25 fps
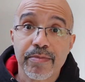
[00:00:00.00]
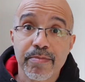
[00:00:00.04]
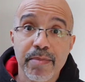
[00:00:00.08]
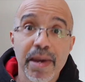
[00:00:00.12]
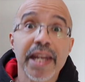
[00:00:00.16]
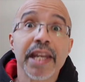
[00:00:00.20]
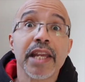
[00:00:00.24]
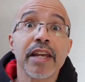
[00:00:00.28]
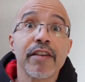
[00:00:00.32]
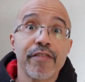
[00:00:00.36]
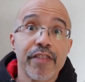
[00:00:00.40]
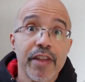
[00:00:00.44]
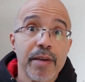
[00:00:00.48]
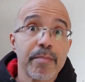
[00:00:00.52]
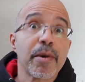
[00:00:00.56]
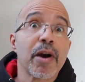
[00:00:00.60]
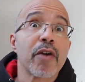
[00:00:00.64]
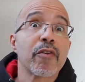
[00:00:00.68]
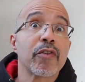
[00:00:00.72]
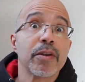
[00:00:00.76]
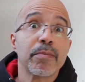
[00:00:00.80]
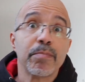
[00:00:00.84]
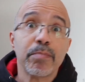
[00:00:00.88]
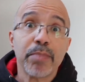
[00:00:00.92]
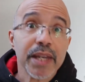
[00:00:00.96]
Many of them are
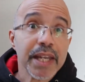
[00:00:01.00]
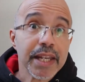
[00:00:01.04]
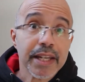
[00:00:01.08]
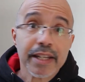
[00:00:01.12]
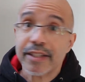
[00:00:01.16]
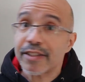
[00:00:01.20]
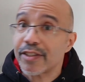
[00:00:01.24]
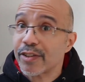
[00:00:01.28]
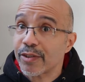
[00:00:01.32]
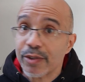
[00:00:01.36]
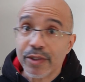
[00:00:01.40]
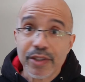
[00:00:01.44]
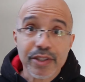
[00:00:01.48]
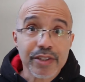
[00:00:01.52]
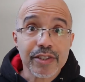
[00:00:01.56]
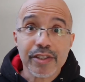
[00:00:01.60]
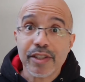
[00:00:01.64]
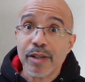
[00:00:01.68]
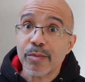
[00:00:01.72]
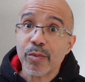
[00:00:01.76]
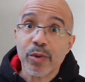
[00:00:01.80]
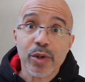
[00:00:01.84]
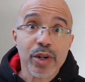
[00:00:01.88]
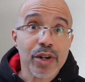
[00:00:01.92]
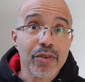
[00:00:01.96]
repeated, so there's
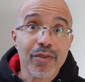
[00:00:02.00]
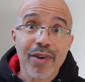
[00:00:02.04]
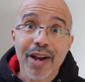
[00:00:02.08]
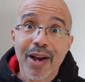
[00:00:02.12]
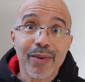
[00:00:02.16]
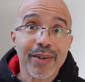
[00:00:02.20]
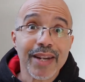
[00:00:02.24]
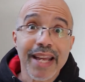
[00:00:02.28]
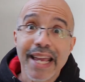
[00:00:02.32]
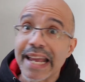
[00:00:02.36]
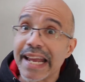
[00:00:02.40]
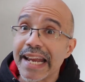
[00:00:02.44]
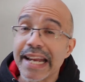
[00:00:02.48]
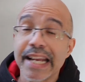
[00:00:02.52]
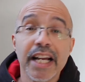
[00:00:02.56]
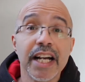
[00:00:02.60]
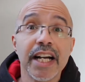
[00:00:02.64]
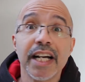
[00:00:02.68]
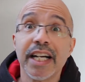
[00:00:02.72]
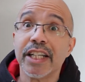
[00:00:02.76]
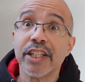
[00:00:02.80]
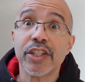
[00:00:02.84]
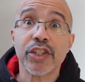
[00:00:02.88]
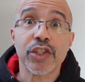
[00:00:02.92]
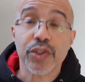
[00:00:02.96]
somewhere around
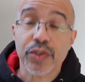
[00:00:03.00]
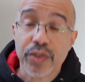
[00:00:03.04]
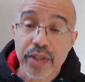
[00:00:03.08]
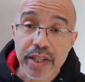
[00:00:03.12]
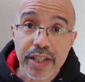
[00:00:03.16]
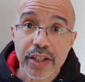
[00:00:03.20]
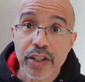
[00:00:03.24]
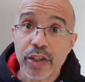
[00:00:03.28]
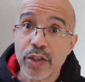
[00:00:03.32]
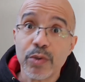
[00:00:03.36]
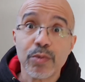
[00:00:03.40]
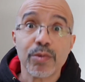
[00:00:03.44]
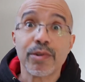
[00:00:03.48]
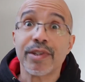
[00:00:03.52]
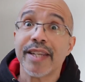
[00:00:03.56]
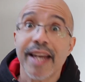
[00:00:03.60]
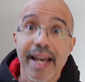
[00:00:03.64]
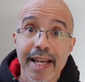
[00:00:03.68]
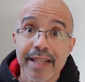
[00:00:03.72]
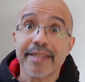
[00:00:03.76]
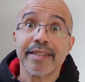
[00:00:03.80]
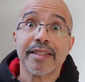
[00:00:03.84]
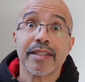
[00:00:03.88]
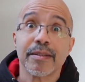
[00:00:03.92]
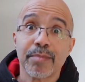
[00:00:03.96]
800 New
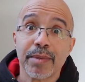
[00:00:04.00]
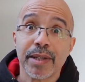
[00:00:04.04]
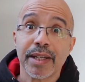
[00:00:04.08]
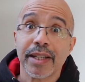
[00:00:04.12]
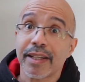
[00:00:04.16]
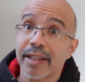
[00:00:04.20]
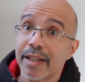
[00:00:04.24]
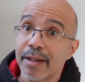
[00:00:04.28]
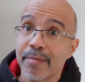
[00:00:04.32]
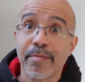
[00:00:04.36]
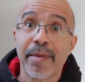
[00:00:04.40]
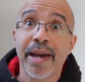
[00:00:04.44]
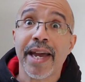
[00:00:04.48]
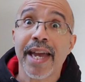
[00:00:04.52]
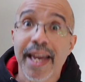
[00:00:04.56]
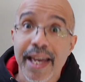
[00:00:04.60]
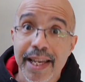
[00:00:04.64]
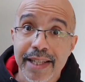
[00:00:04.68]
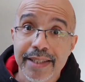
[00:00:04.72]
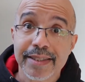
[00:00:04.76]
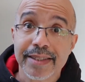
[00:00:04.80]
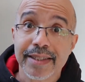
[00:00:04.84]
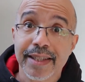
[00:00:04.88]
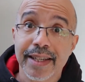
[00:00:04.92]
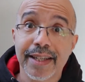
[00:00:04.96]
Testament
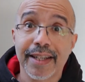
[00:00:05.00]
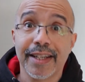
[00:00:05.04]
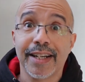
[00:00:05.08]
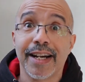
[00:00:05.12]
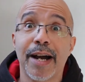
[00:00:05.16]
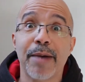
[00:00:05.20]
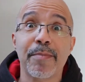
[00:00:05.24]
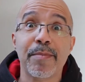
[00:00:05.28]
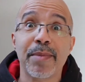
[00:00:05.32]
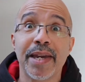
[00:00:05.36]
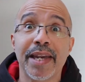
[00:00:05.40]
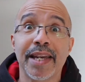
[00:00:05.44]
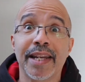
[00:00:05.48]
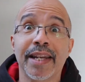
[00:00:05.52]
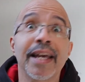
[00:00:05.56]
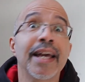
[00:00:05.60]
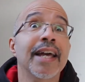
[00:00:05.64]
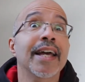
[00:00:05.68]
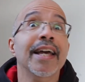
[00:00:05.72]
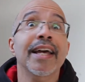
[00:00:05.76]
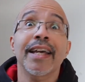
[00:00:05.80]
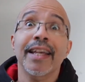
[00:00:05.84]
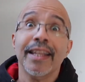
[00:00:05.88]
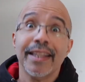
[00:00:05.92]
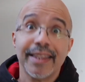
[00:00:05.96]
commands. I mean,
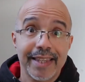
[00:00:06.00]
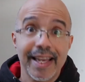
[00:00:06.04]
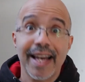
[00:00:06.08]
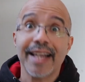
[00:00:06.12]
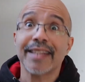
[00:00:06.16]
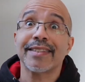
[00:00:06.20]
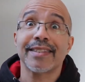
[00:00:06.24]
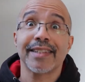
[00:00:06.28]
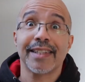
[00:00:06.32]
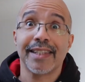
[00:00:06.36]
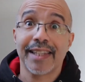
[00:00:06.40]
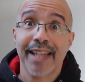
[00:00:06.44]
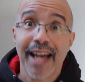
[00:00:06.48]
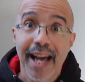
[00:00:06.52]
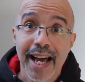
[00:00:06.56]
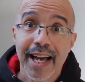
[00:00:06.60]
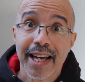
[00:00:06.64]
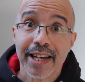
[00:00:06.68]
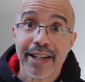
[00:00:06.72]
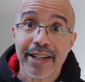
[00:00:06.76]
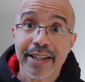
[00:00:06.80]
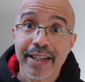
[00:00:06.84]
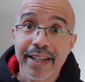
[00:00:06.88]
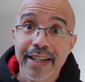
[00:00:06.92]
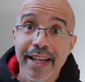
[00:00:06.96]
that's a
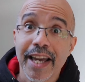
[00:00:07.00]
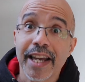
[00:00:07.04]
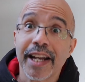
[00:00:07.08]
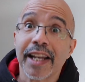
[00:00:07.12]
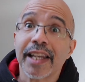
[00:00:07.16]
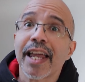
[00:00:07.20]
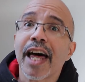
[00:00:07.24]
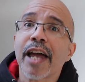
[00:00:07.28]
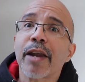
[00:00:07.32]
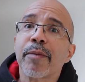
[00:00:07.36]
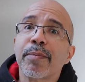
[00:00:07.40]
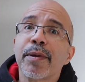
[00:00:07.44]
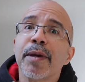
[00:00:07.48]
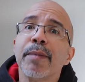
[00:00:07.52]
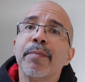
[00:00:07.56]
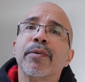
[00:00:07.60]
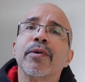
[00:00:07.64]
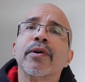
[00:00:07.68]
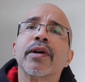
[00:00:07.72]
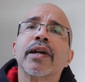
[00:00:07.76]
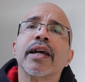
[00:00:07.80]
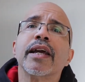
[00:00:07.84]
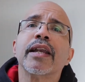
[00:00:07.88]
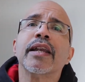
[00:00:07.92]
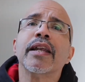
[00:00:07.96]
lot. And a lot of people
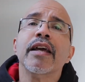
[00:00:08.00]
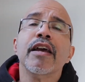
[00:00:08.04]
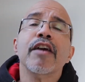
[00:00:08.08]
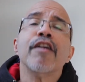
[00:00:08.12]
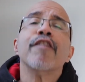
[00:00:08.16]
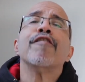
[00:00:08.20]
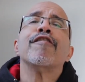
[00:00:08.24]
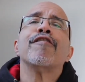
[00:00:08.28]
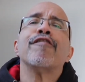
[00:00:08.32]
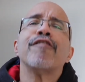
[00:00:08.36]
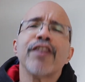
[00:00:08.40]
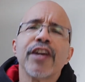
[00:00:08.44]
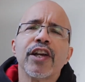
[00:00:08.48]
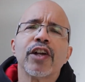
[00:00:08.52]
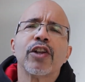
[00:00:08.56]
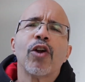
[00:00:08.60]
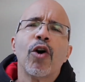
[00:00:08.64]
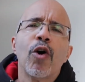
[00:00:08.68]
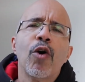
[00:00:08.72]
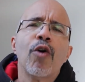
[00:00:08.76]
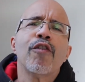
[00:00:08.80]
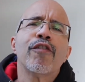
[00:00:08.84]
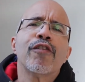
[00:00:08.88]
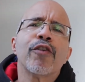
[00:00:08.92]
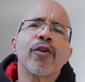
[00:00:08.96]
can feel
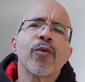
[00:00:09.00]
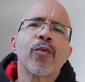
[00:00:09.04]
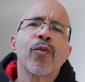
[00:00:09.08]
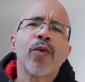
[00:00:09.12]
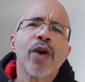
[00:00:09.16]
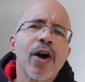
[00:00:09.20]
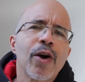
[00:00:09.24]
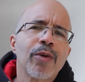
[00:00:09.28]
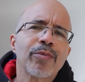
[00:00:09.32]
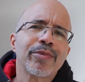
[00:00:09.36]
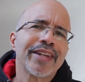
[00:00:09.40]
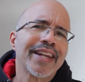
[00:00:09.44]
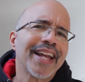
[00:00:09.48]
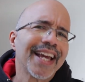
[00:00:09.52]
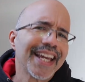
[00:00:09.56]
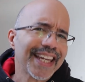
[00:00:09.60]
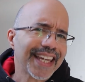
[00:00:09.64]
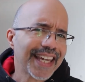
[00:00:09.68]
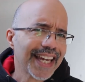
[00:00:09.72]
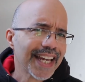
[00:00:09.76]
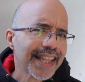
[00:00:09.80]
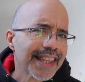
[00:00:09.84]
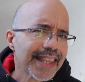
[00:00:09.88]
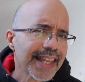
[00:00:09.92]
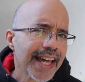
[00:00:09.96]
overwhelmed, and I
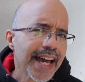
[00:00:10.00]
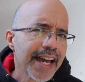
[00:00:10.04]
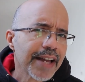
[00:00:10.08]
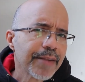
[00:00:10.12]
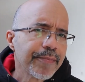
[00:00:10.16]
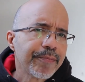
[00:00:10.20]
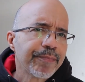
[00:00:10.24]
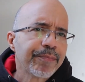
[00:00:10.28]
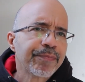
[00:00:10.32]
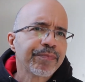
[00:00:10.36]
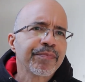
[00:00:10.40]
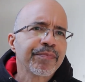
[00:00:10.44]
get that.